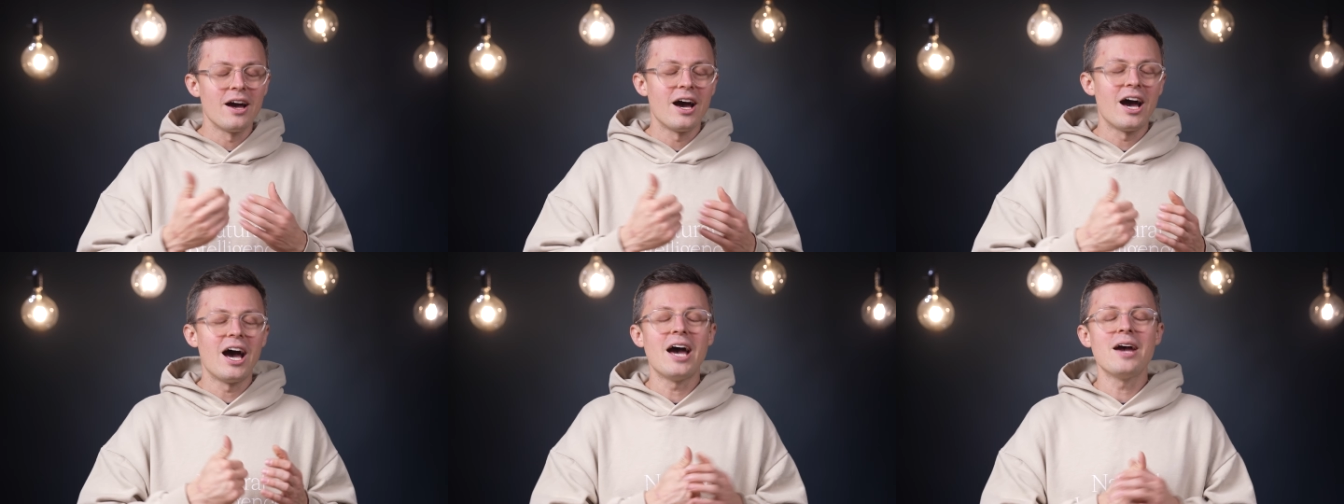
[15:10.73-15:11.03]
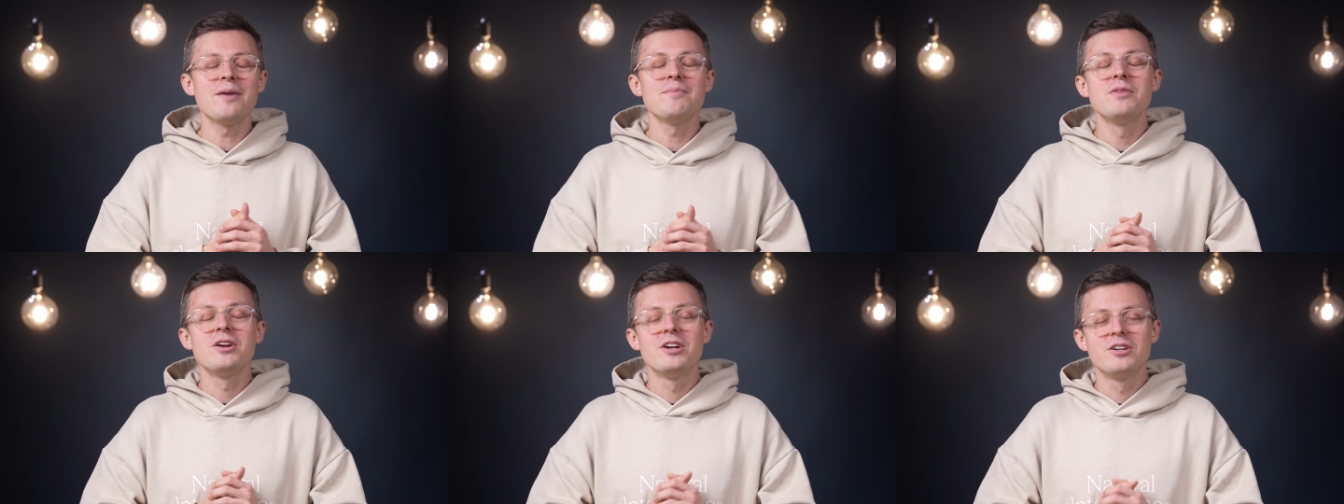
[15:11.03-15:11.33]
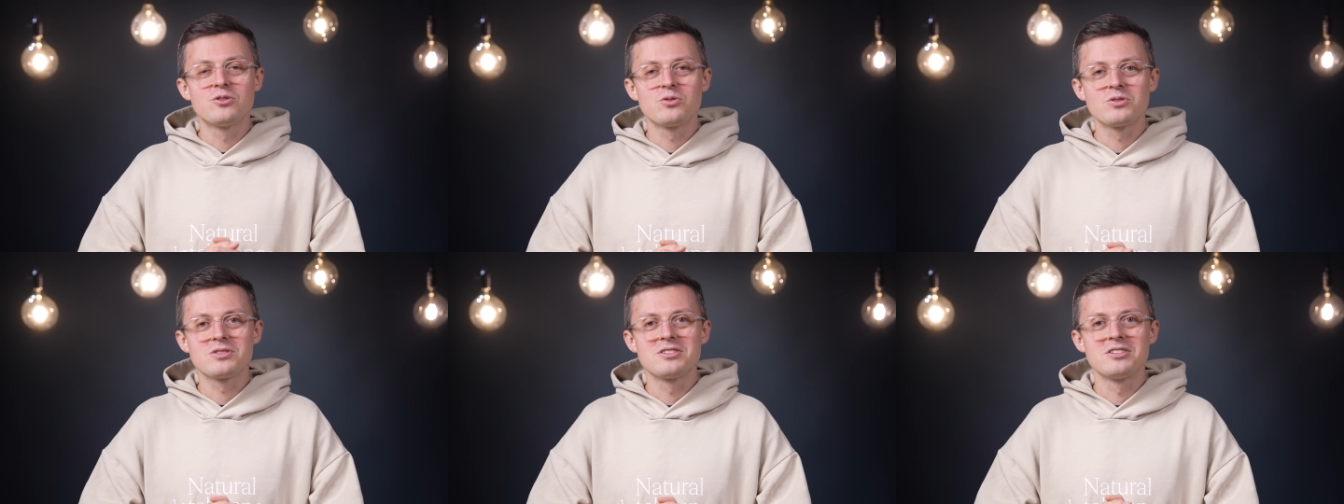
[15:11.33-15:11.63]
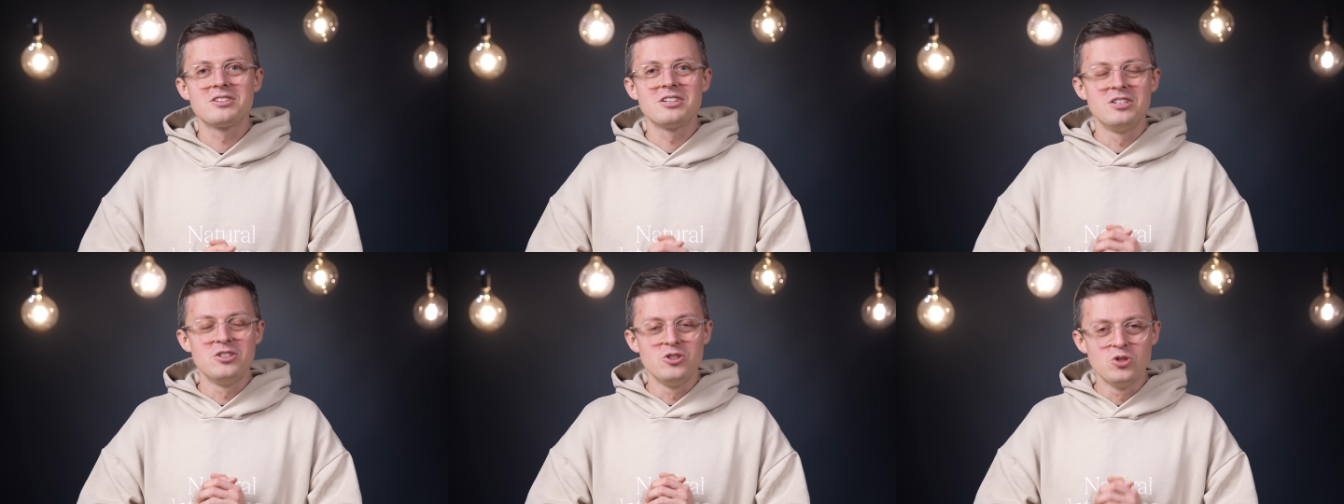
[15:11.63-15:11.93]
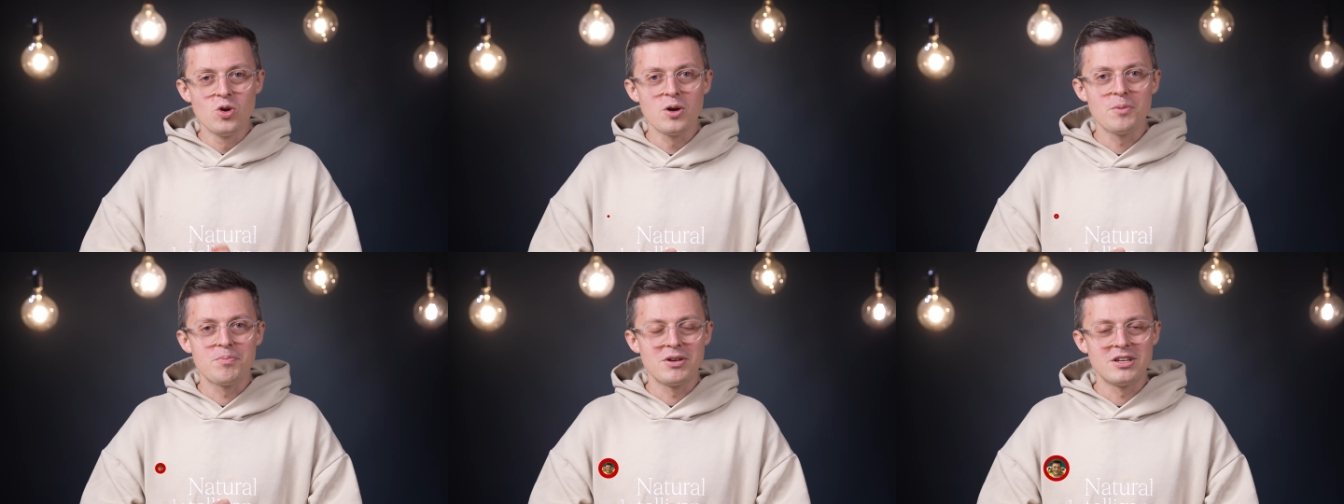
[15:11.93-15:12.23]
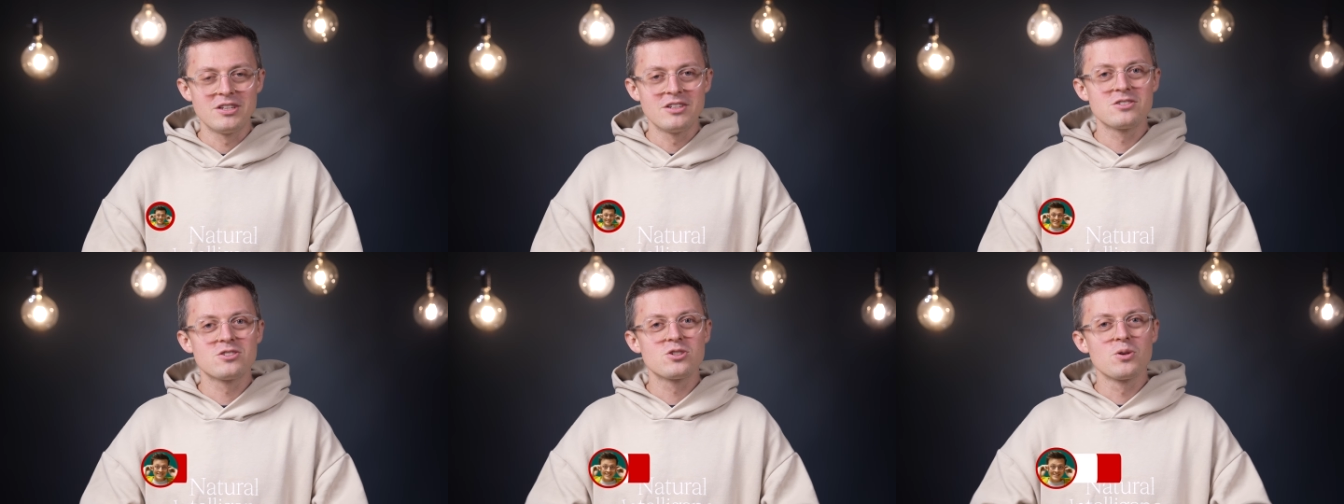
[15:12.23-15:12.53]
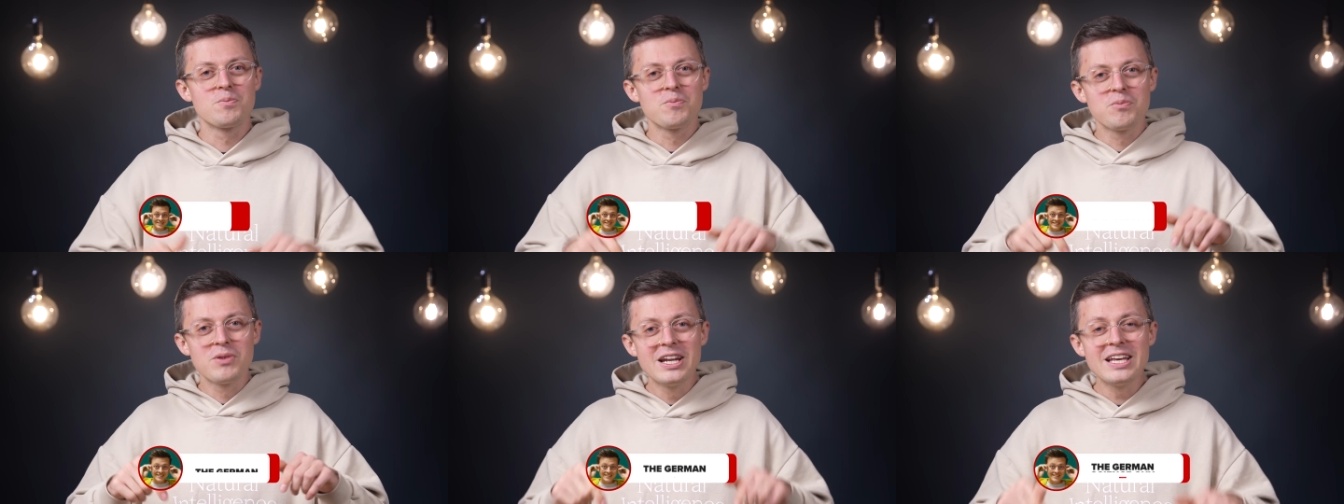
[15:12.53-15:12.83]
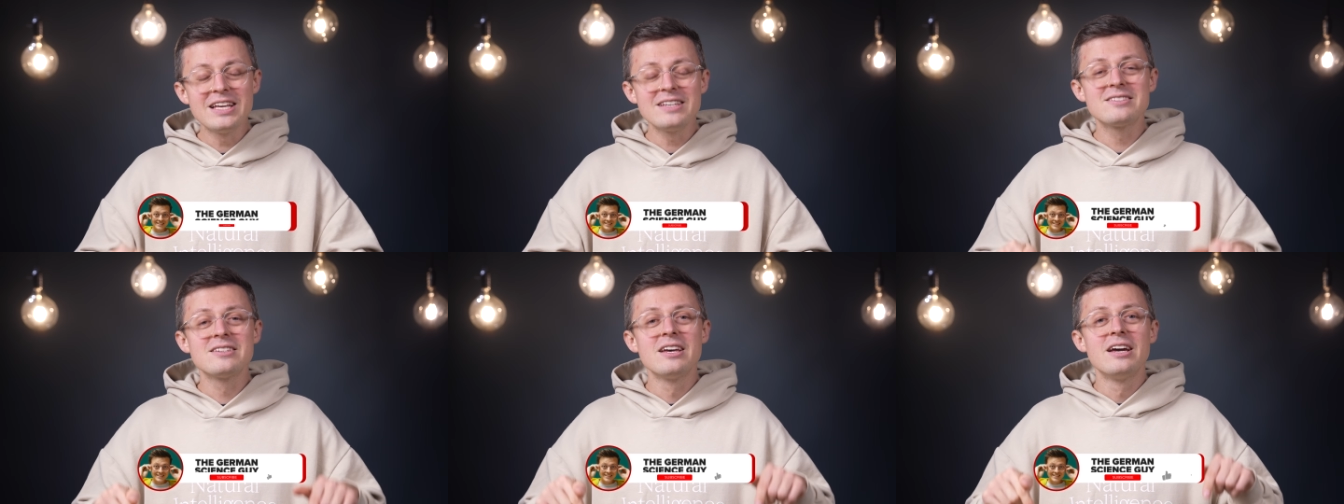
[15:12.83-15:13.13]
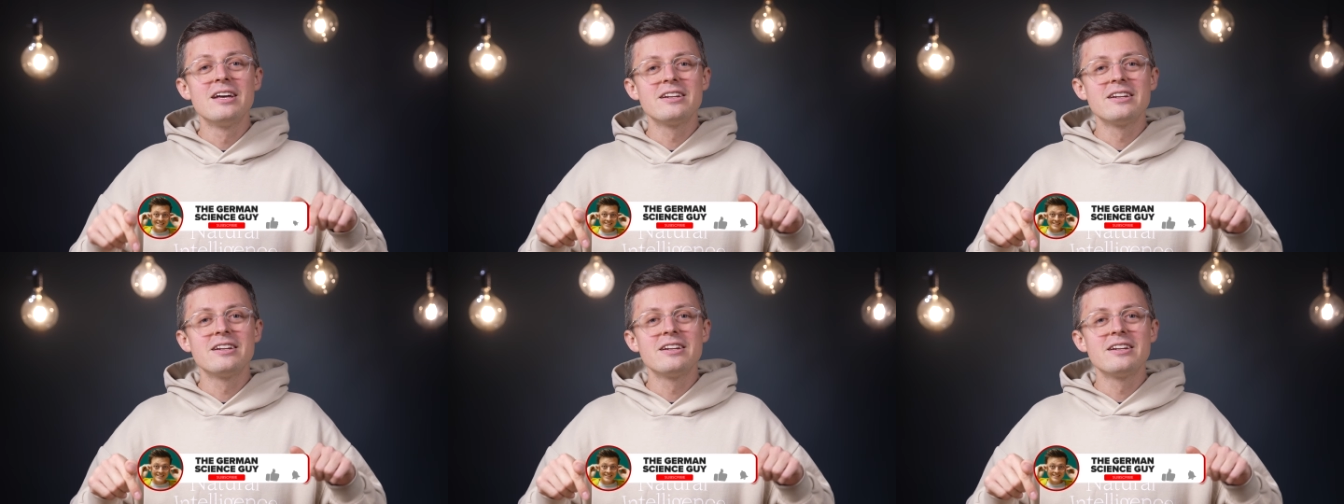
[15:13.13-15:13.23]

I'm interested in your opinion, so please